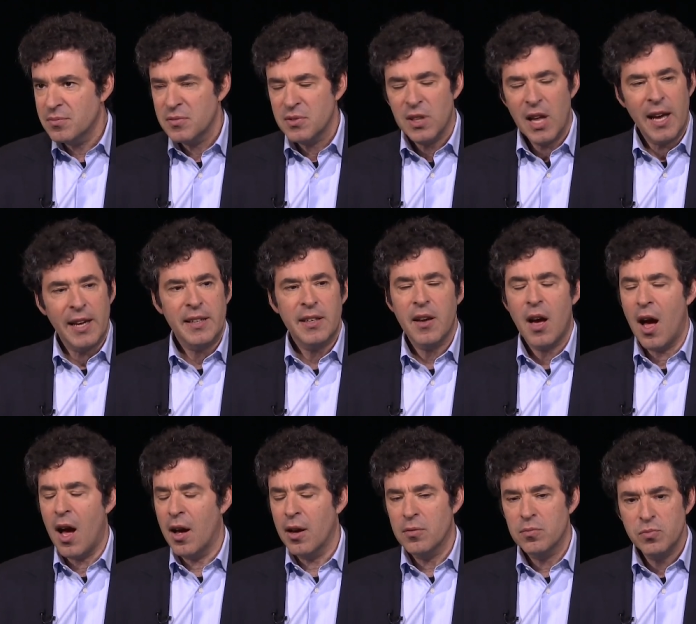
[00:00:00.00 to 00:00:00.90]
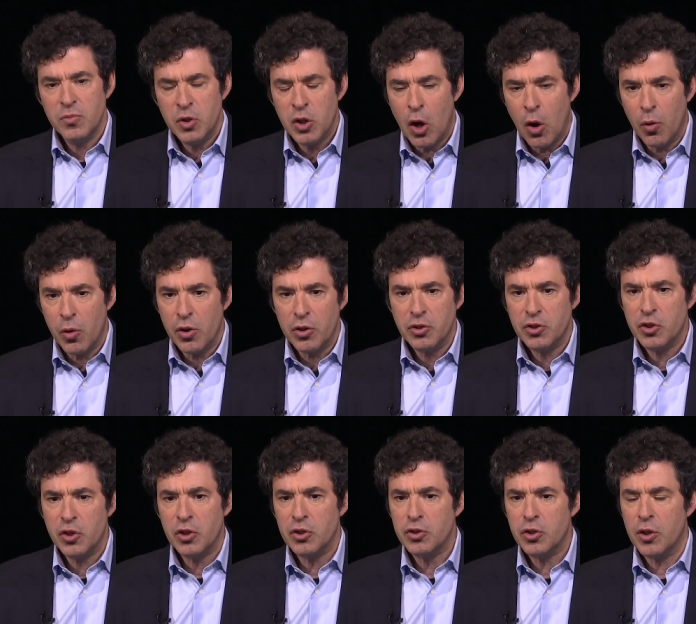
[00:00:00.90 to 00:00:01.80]
Like, uh, you know, there's,
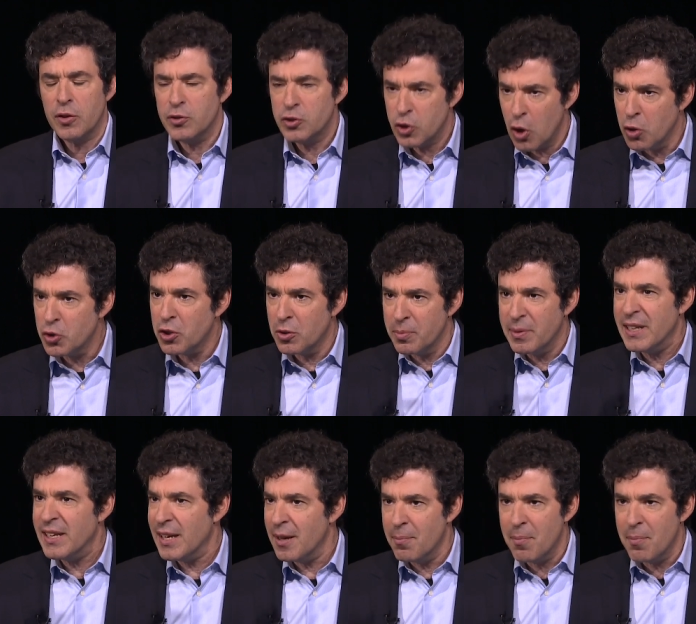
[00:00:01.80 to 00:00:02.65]
there's sort of social media